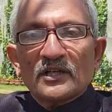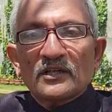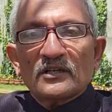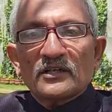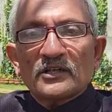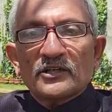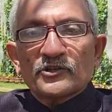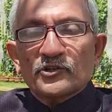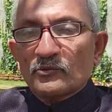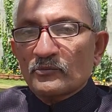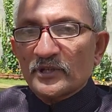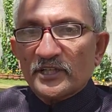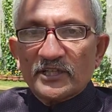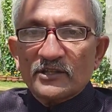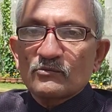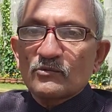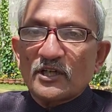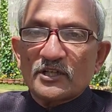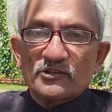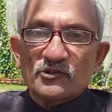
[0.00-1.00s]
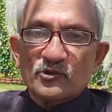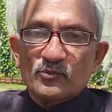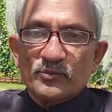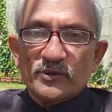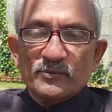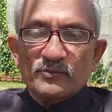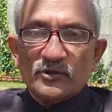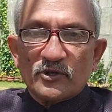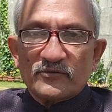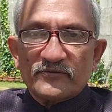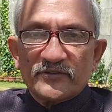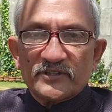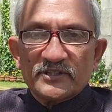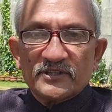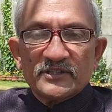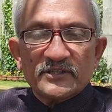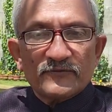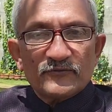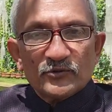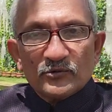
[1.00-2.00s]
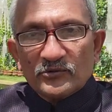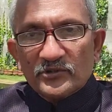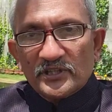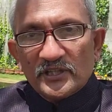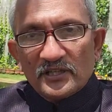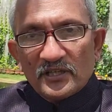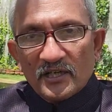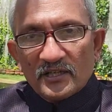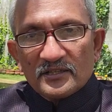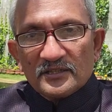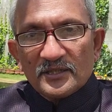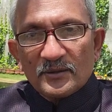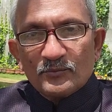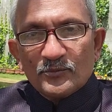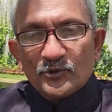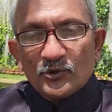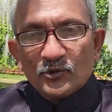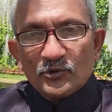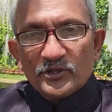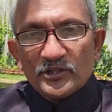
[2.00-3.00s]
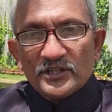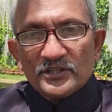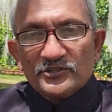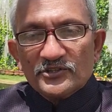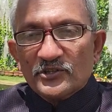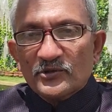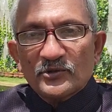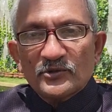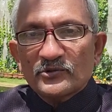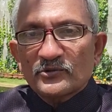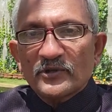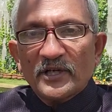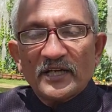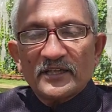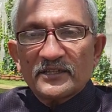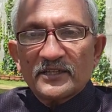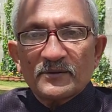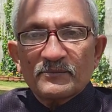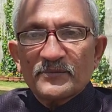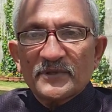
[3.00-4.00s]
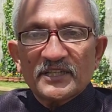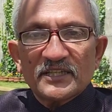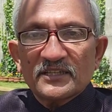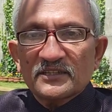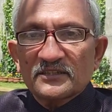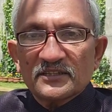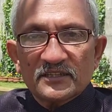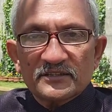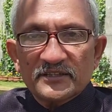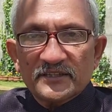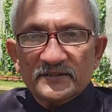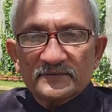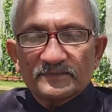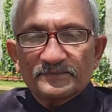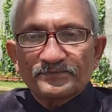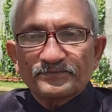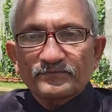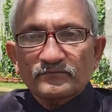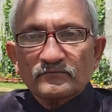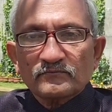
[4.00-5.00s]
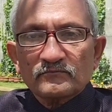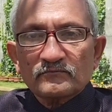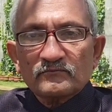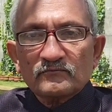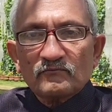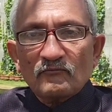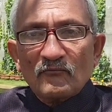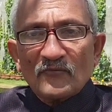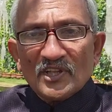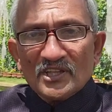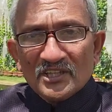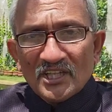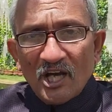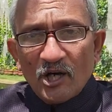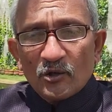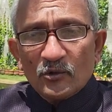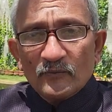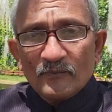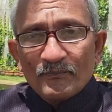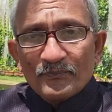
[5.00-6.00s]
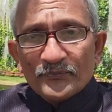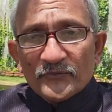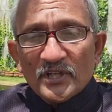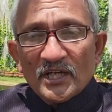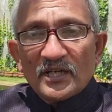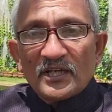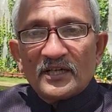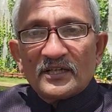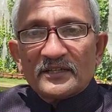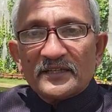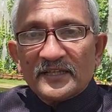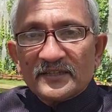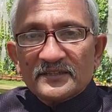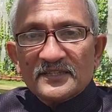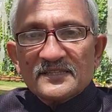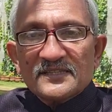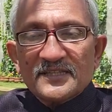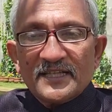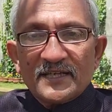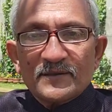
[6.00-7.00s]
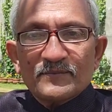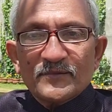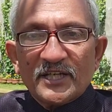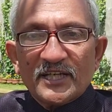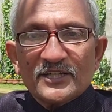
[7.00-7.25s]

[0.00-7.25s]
uh, you're making 1 rupee profit if you deduct the brokerage you're going to end up making nothing now take the same